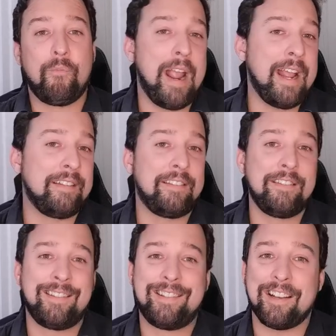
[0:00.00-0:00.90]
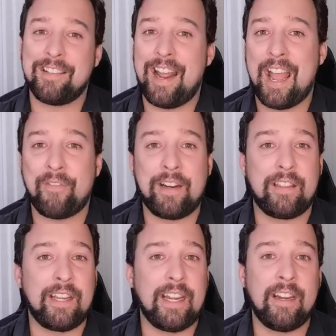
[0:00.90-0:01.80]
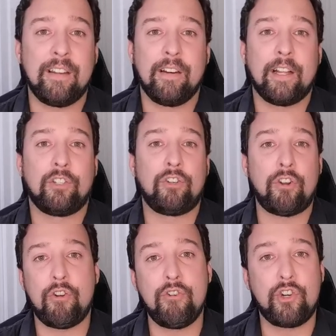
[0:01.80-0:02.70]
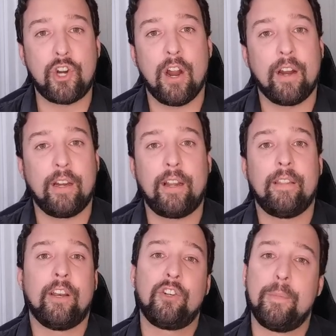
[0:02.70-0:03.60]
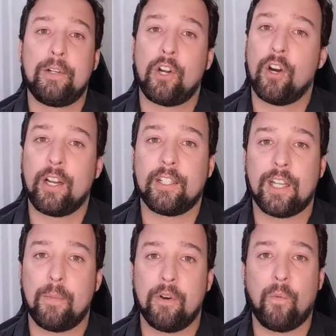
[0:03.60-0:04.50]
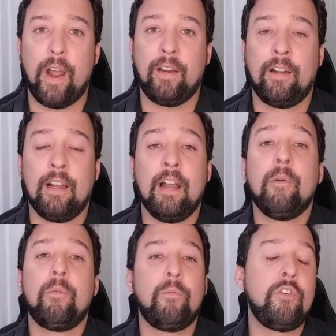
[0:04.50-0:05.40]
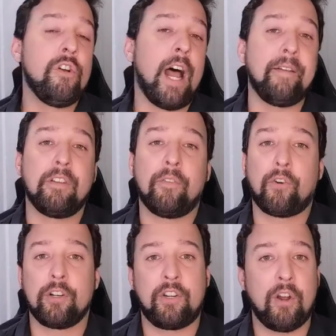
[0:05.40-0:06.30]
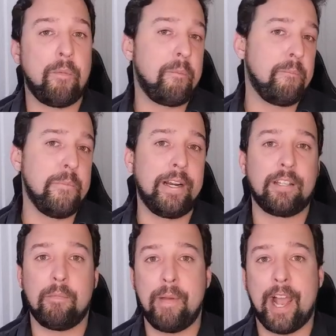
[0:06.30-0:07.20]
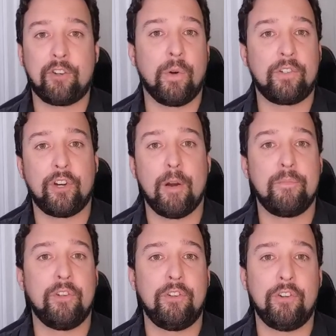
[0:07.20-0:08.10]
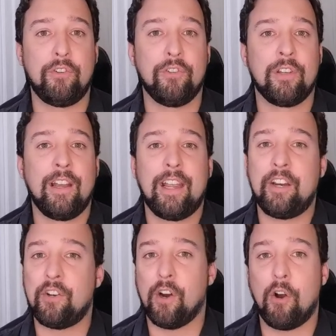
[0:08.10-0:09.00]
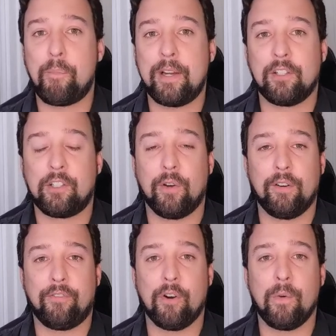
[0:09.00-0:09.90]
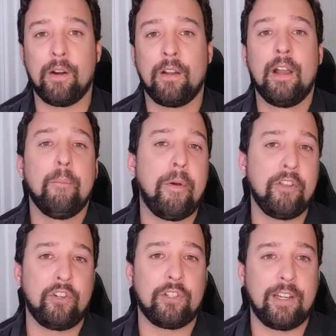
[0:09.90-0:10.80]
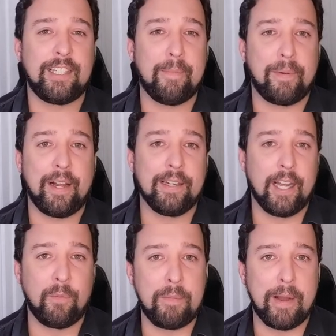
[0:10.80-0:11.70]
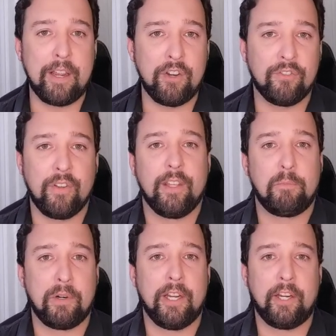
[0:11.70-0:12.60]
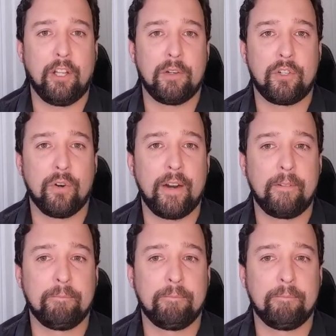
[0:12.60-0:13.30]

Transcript: it doesn't have anything in there that's too jargony that it should be turning someone away. You'll have to, of course, you know, mix and match what terms you use in your own pieces going forward, but this is just an example headline we might use for this particular story.